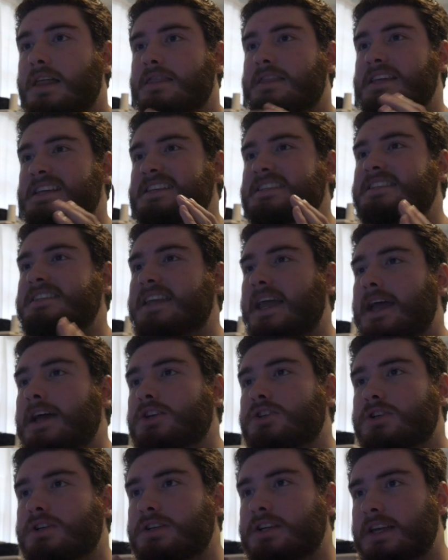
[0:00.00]
the
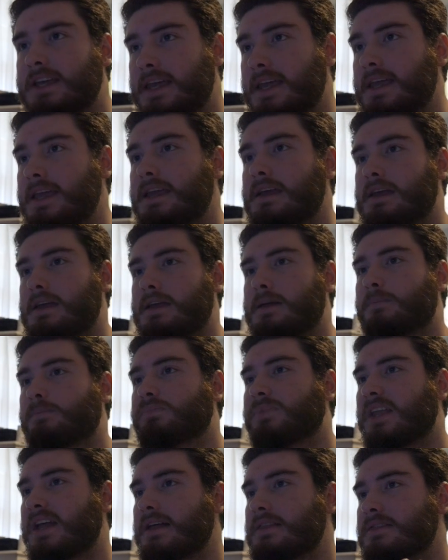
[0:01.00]
standard key
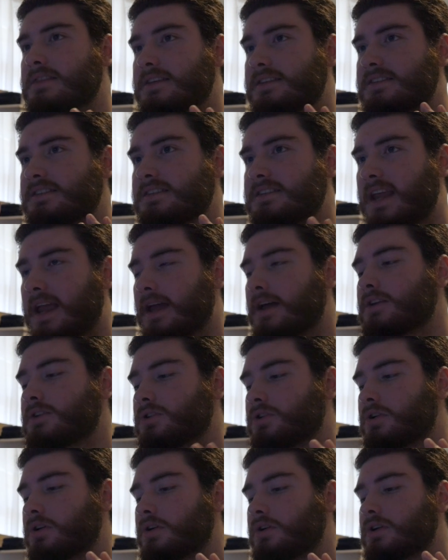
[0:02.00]
and the
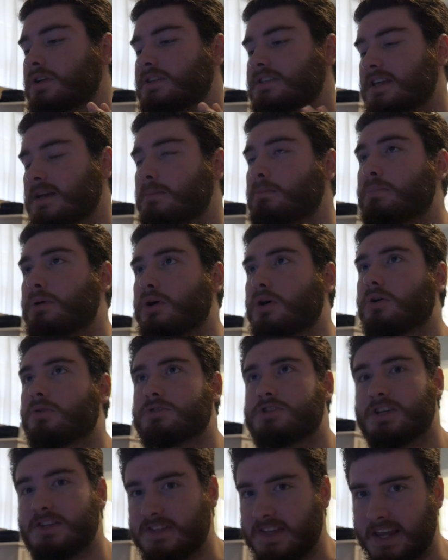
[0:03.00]
standard tempo,
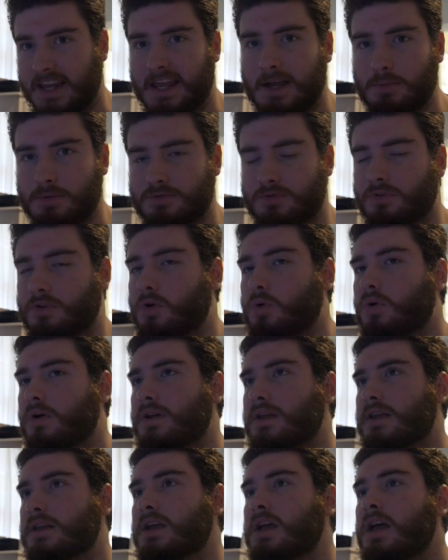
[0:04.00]
just like it was
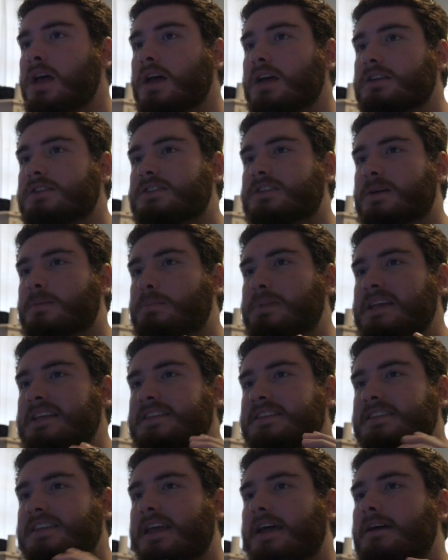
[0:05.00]
recorded, to be
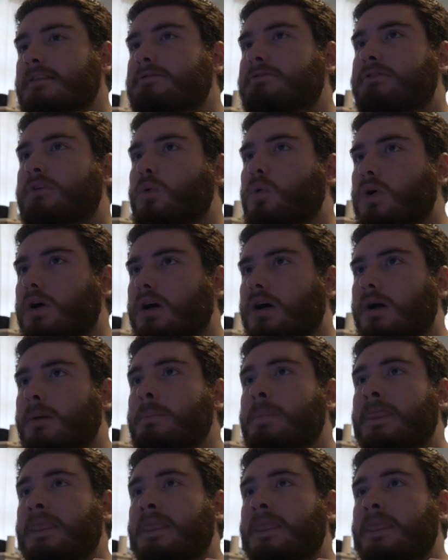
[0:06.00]
set for